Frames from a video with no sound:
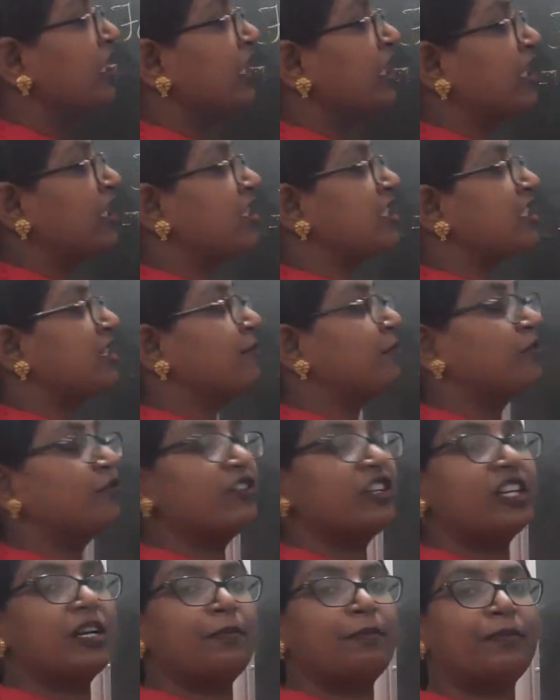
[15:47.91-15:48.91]
In some of
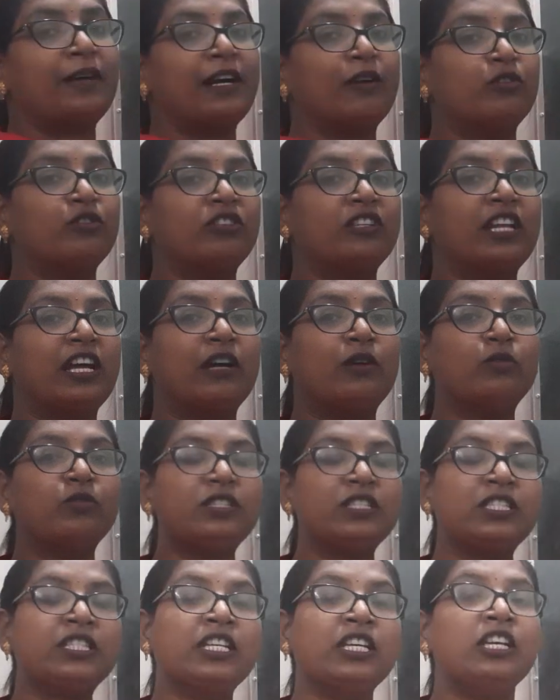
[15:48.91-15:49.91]
the compound
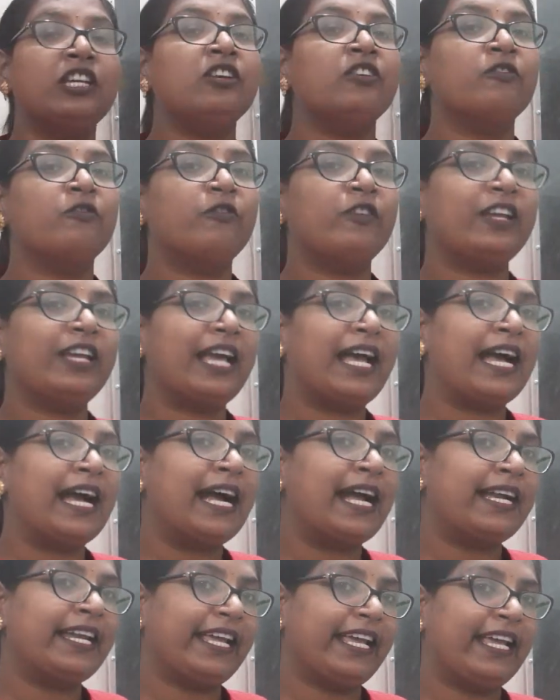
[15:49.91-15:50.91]
nouns, we
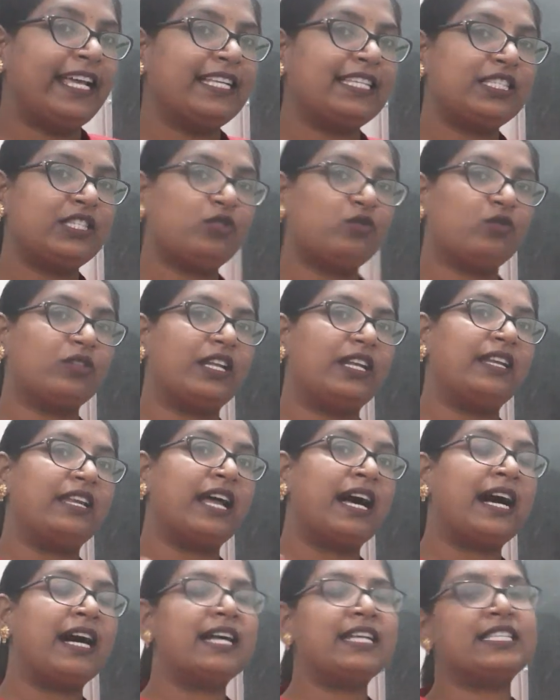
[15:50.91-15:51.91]
add s to the
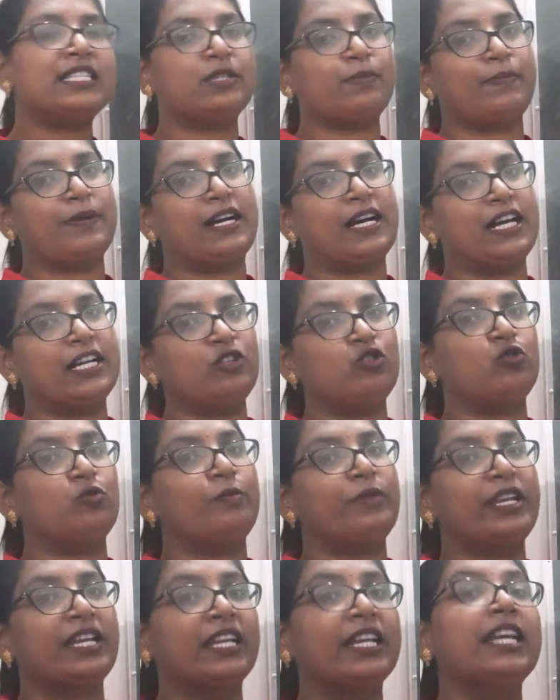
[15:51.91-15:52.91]
last part to
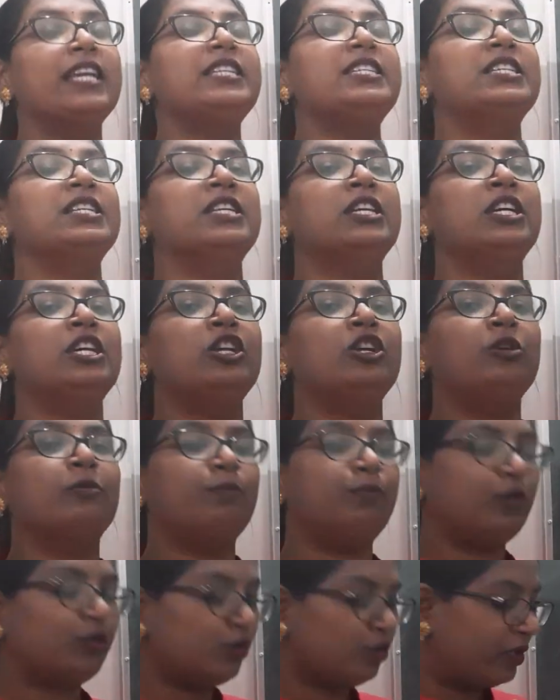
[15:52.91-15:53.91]
make it
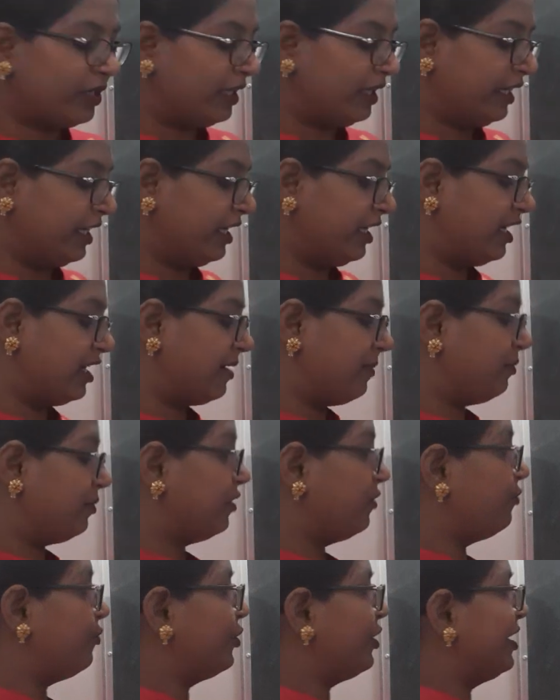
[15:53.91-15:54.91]
plural in number.
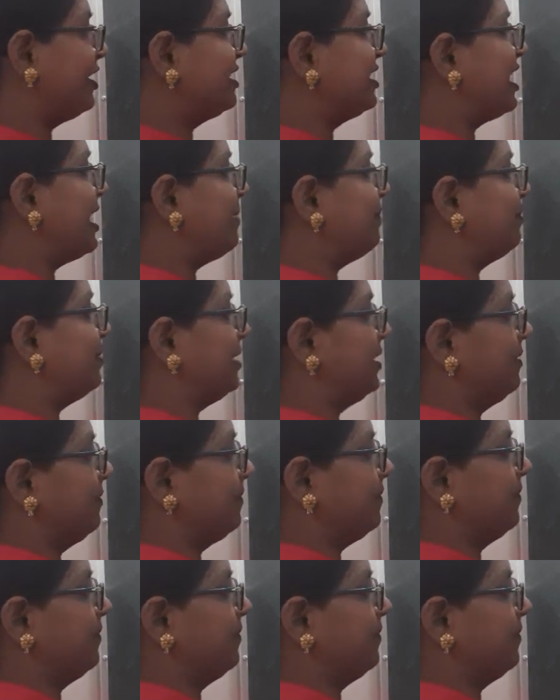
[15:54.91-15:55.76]
For example,